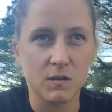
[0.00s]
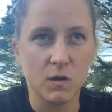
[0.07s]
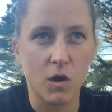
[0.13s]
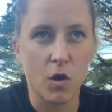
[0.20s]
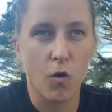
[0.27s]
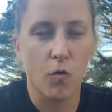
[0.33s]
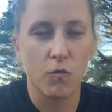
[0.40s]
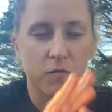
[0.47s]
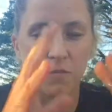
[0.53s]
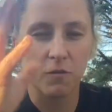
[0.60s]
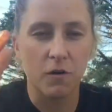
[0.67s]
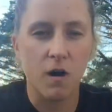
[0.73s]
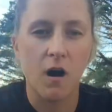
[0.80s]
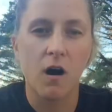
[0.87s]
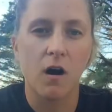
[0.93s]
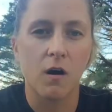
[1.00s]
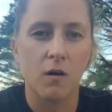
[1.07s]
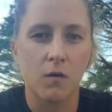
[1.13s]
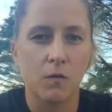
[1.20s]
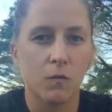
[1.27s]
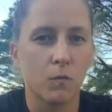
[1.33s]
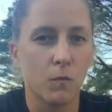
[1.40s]
overall
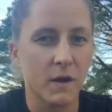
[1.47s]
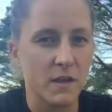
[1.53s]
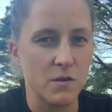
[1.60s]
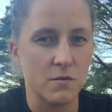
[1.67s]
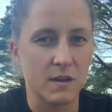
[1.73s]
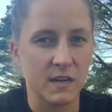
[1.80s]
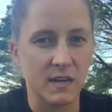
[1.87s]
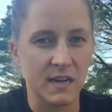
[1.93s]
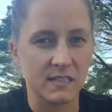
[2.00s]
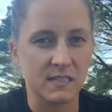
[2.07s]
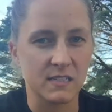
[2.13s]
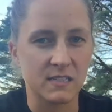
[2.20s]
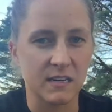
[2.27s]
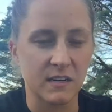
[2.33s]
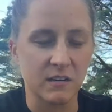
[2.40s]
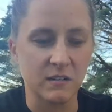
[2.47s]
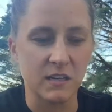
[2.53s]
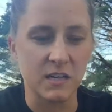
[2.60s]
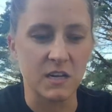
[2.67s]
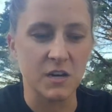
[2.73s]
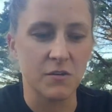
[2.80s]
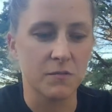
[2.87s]
what you can necessarily
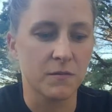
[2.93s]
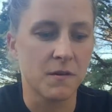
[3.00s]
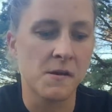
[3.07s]
do.